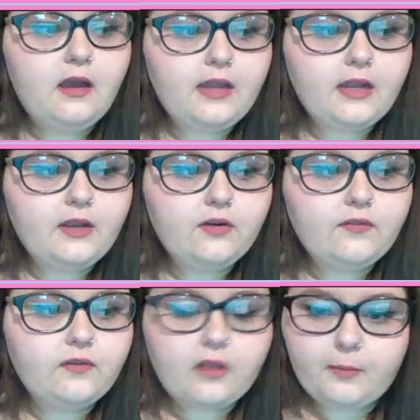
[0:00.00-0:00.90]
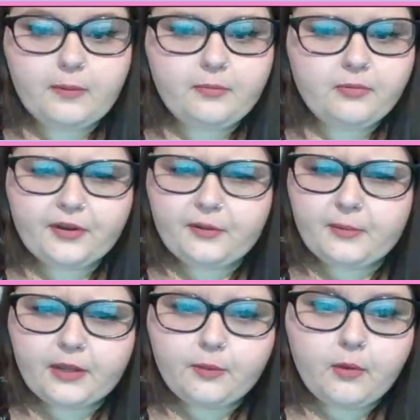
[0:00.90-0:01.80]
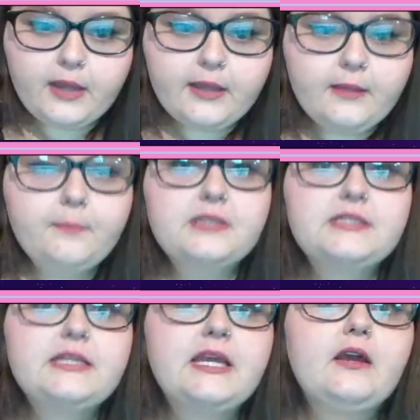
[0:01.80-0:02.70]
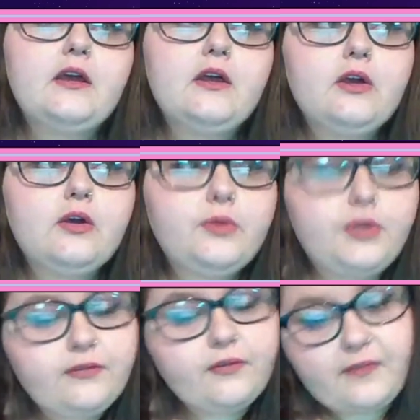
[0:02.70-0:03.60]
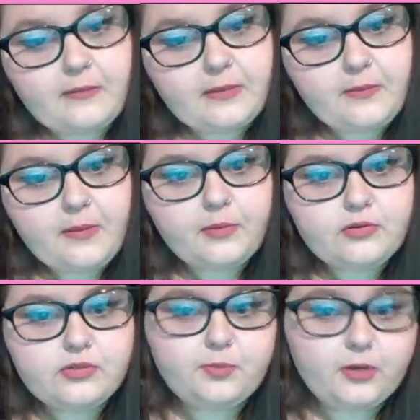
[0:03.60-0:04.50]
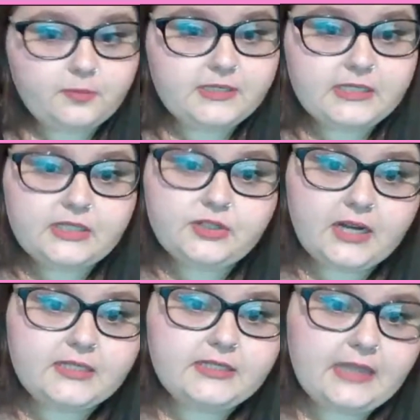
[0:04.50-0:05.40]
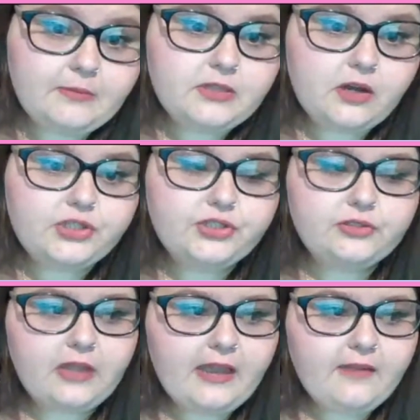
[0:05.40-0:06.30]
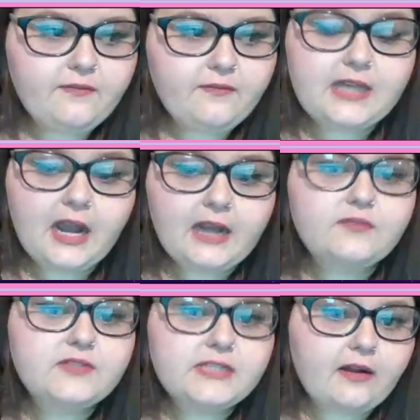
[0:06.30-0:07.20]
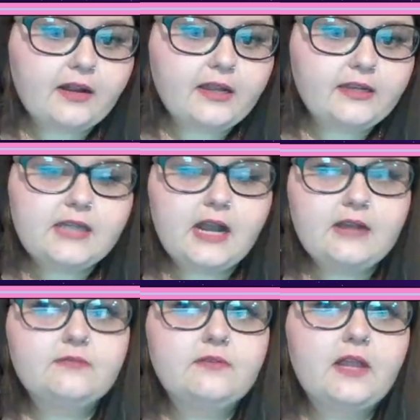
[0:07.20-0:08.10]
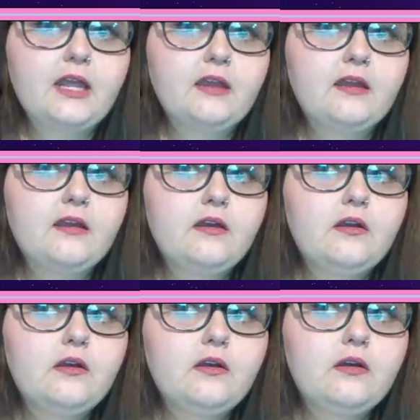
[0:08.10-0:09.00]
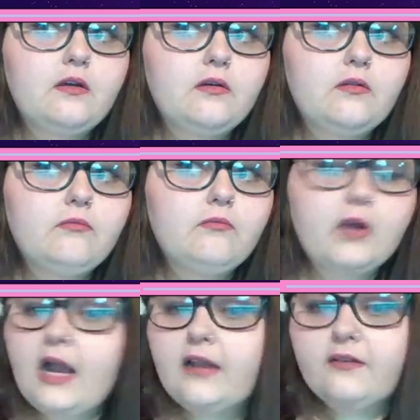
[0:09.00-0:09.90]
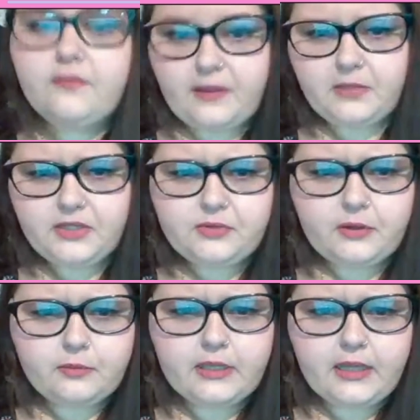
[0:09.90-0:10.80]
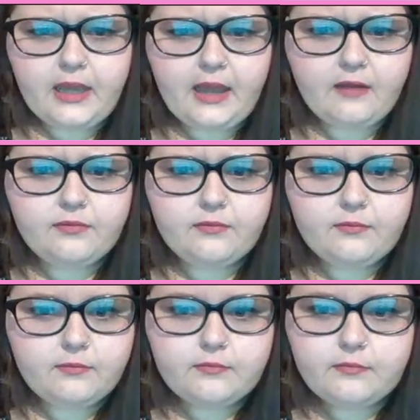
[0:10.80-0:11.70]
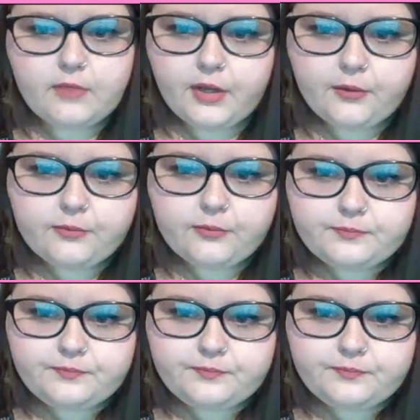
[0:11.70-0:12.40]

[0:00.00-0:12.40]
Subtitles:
And I know for a lot of people are going to be like, what? But it's like, when you have a family member who's purposely trying to sabotage your life, it's kind of scary, and it's kind of like, what kind of family do I really have? You know?